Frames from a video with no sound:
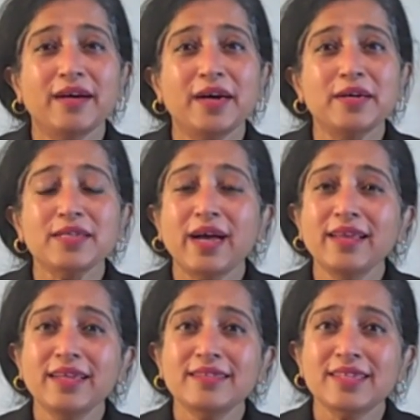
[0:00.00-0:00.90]
I
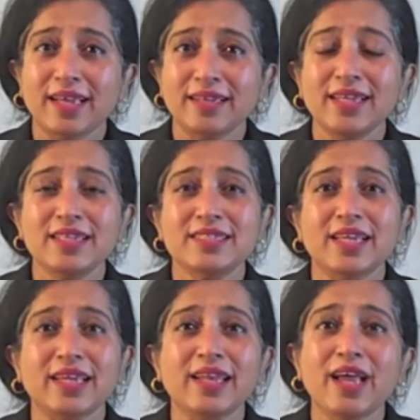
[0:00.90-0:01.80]
need techniques
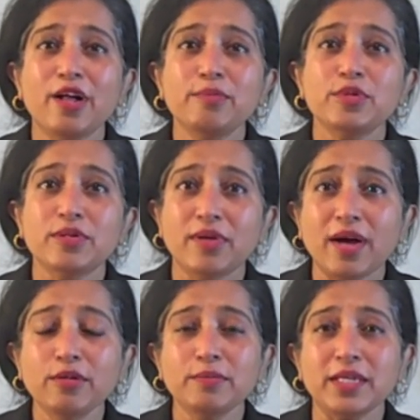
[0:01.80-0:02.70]
that can help to
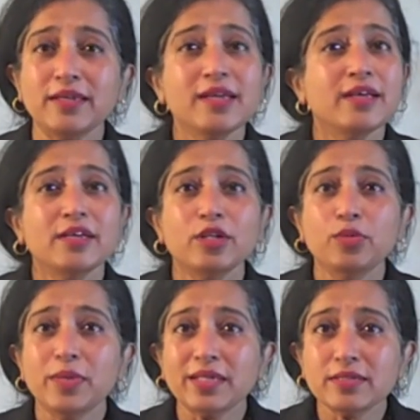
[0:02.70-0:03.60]
ground me no
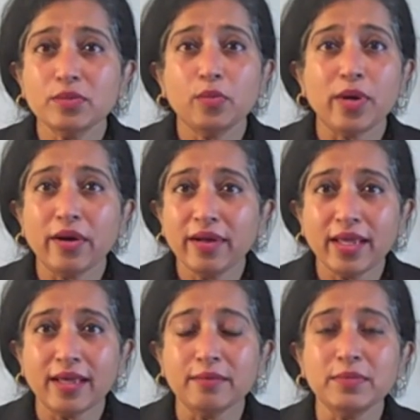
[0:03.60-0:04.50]
matter where I
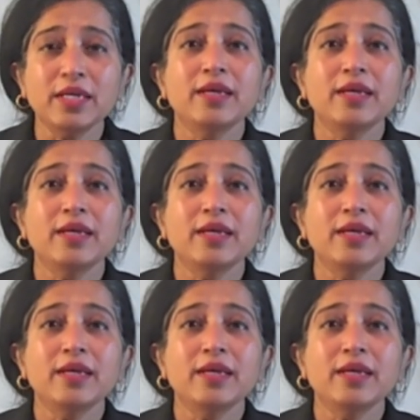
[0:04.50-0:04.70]
am